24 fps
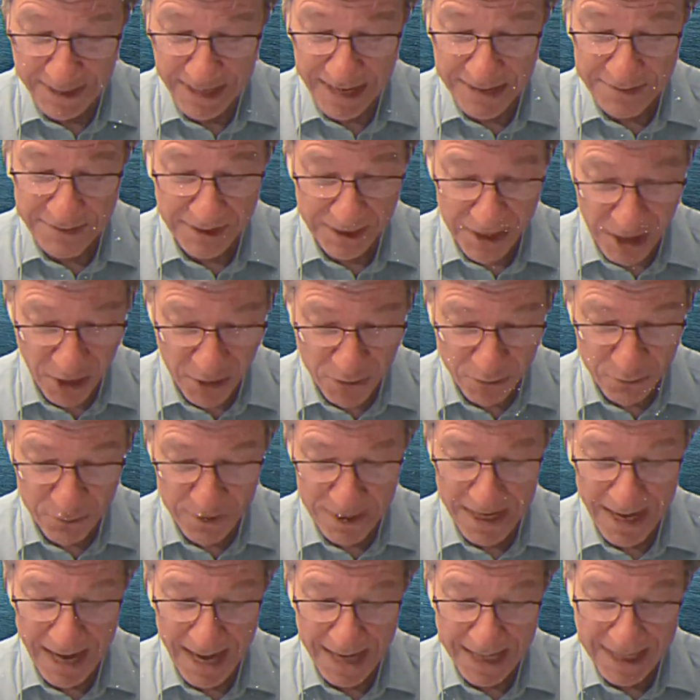and the country
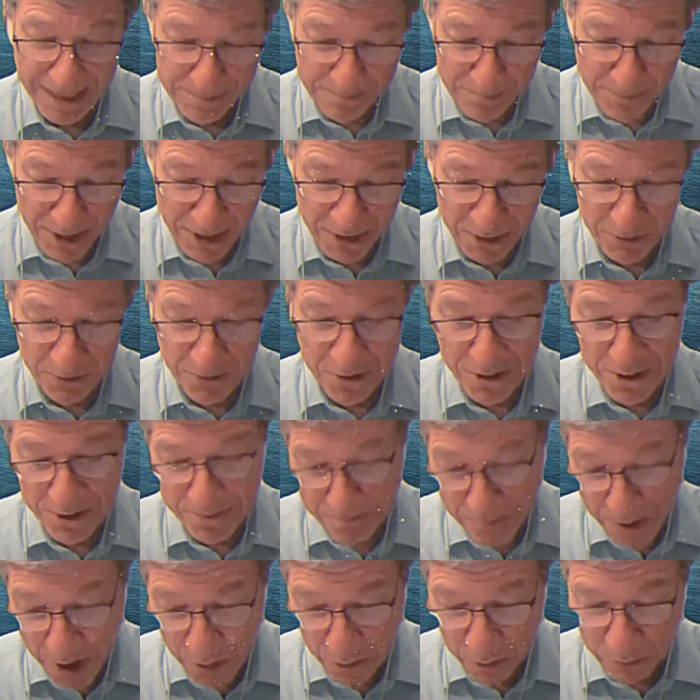I admire the
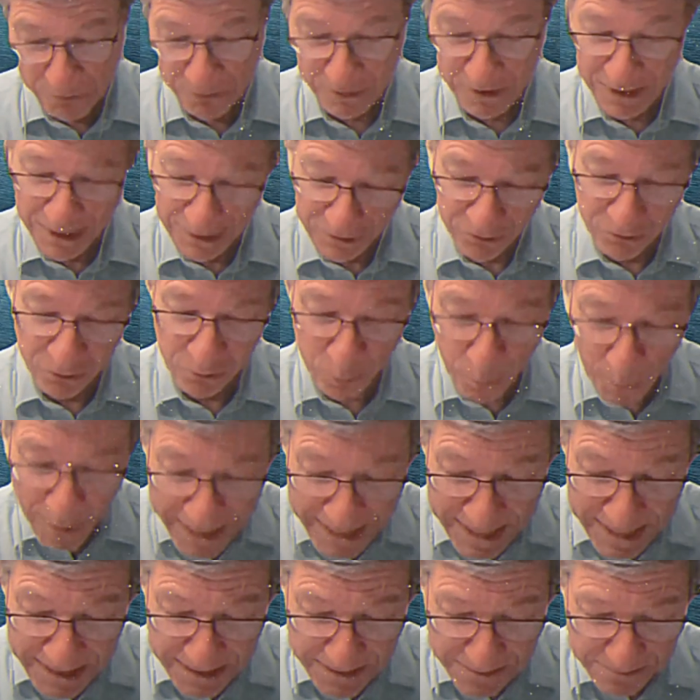most is
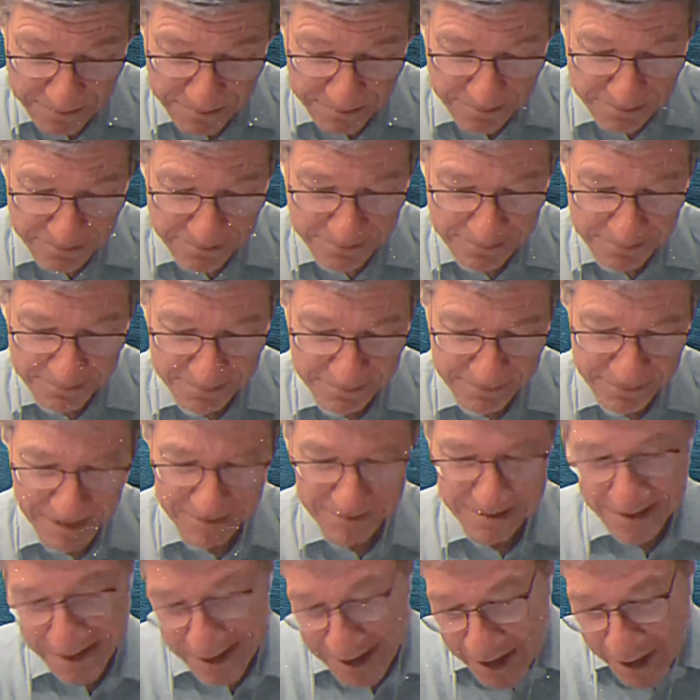Sweden.
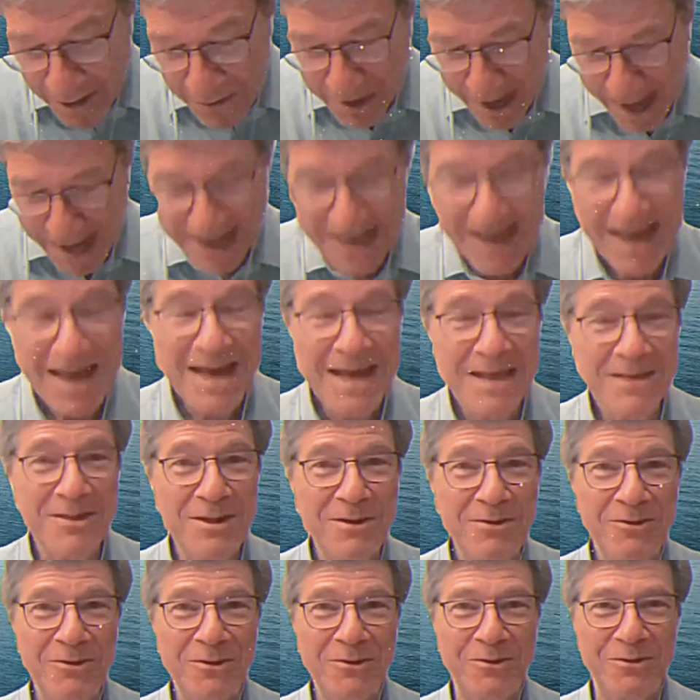Okay,
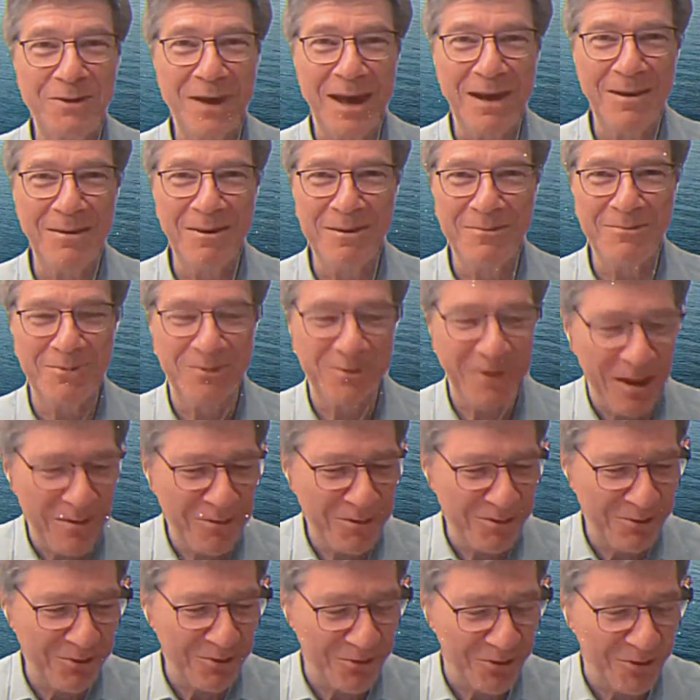I
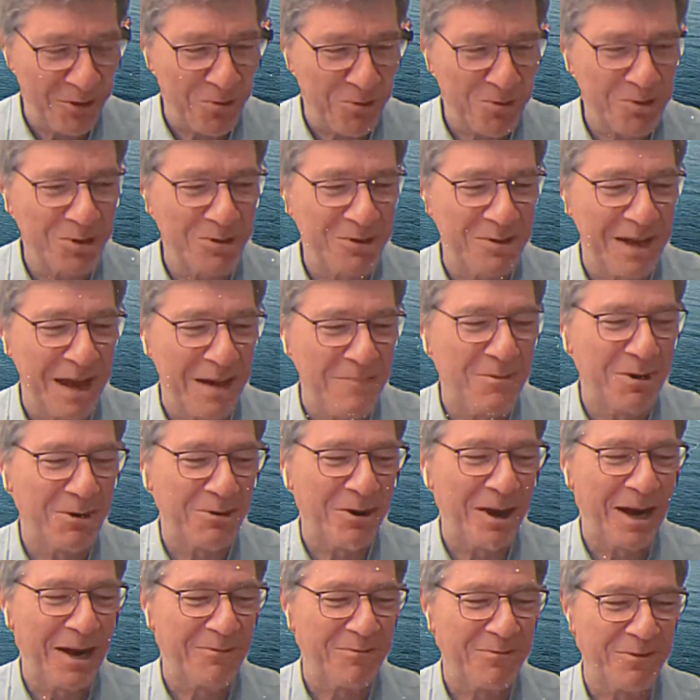was a social
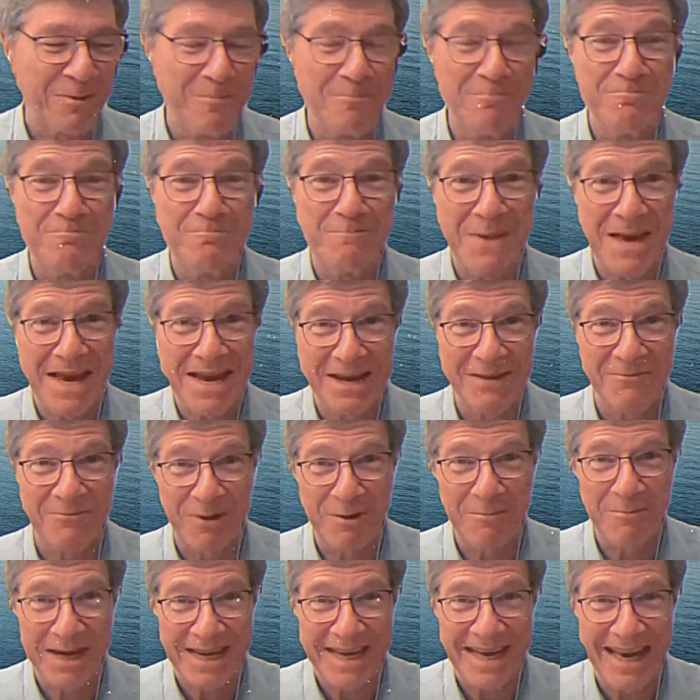democrat from
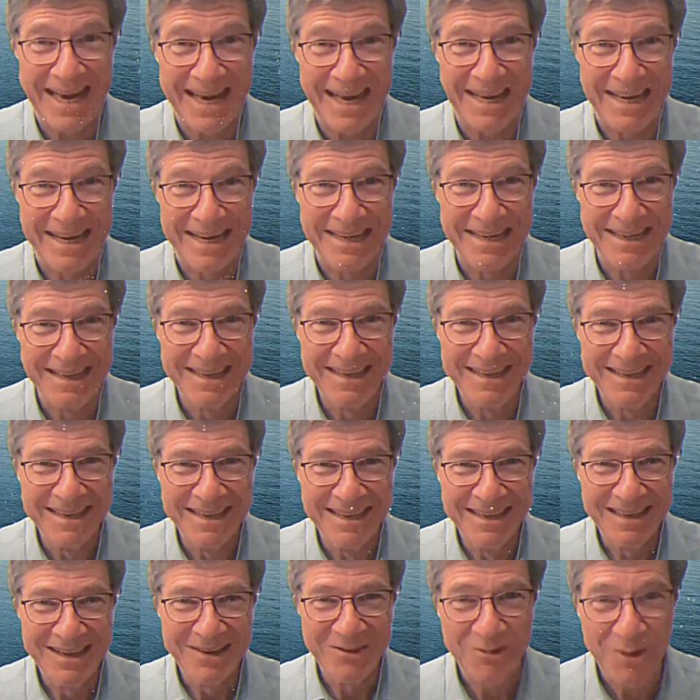a kid,
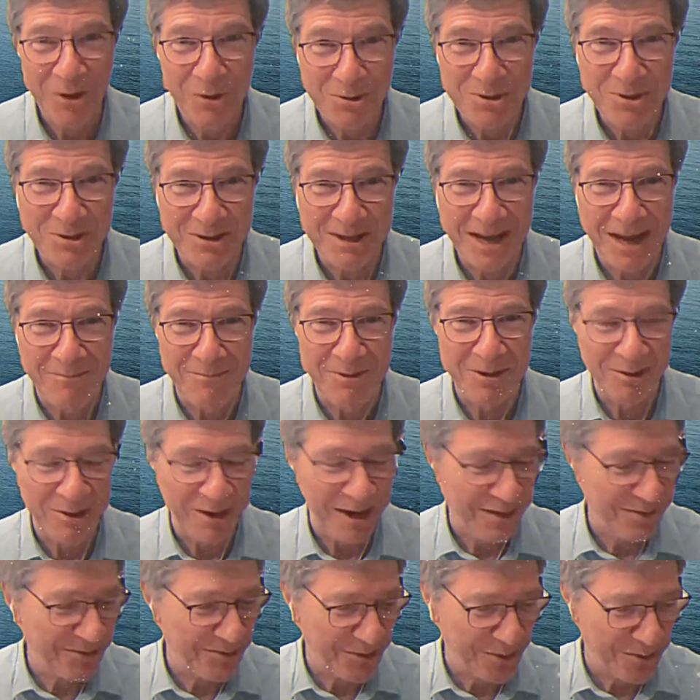a social
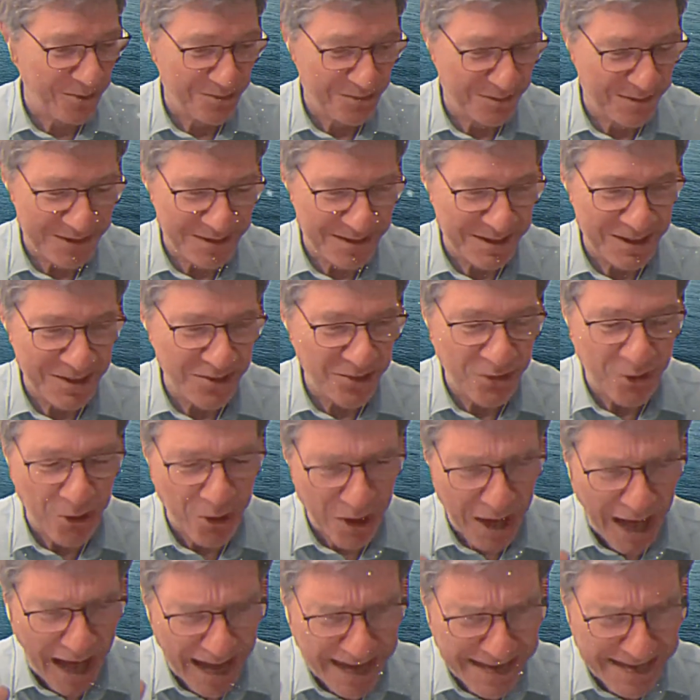democrat. So this
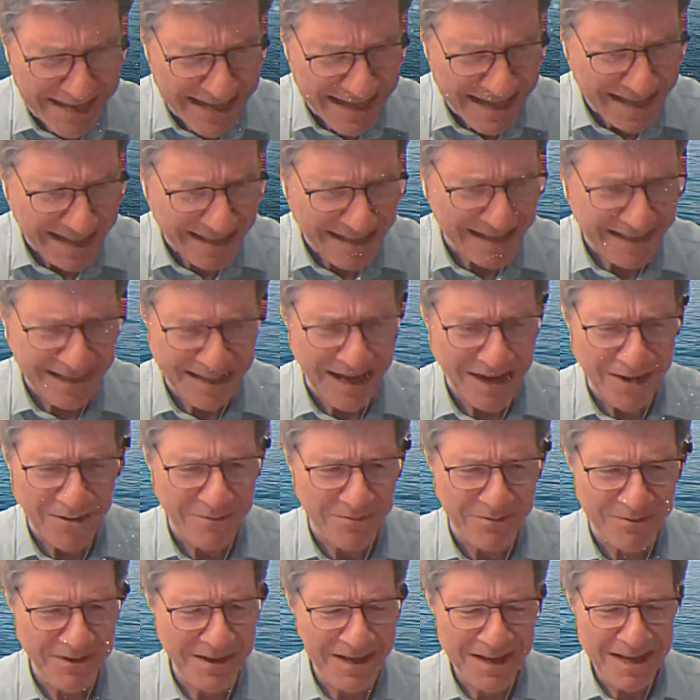whole idea
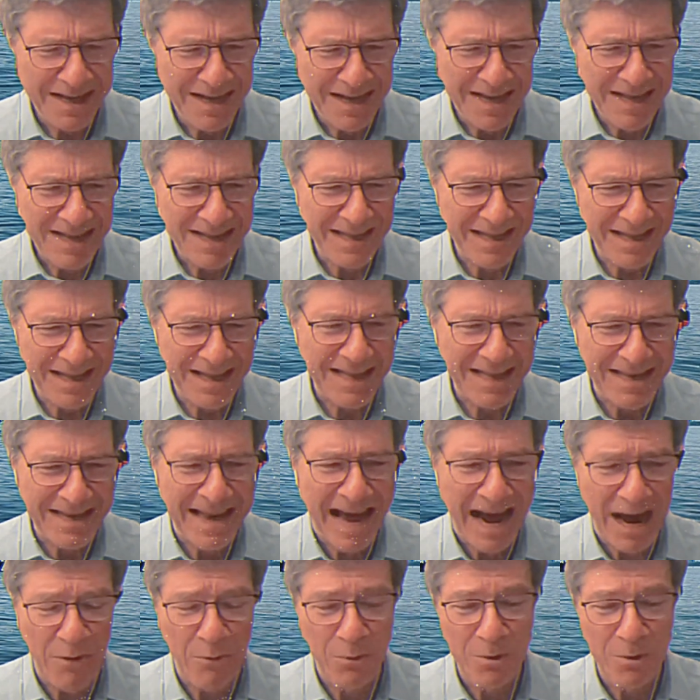of, now,